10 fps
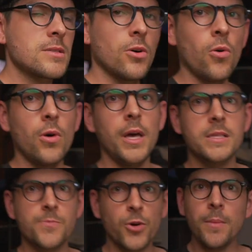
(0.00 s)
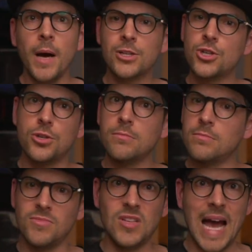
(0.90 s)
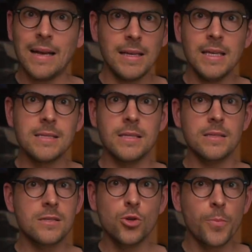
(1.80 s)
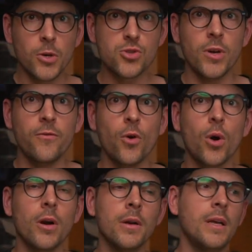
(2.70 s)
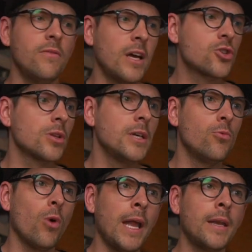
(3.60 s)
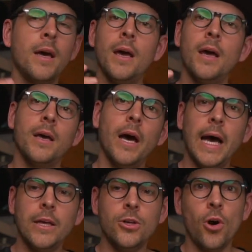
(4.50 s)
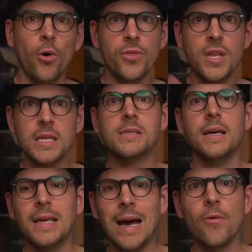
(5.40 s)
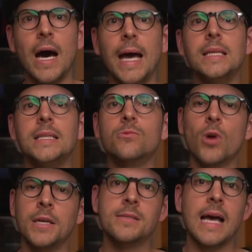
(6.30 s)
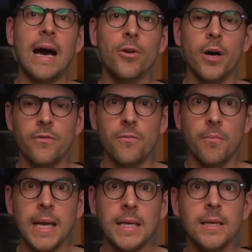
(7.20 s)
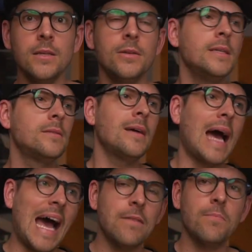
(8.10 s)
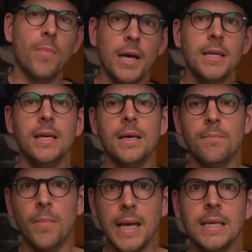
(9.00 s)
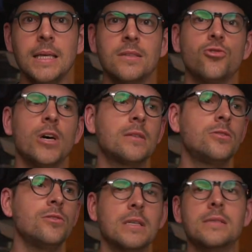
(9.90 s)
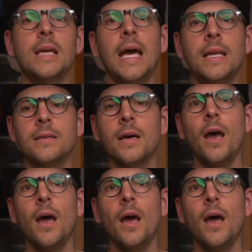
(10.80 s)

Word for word: So it's pretty much that easy. It's super straightforward. Eventually, when Uh, you know, this account I D runs out of money, you need to add money money into it to extend,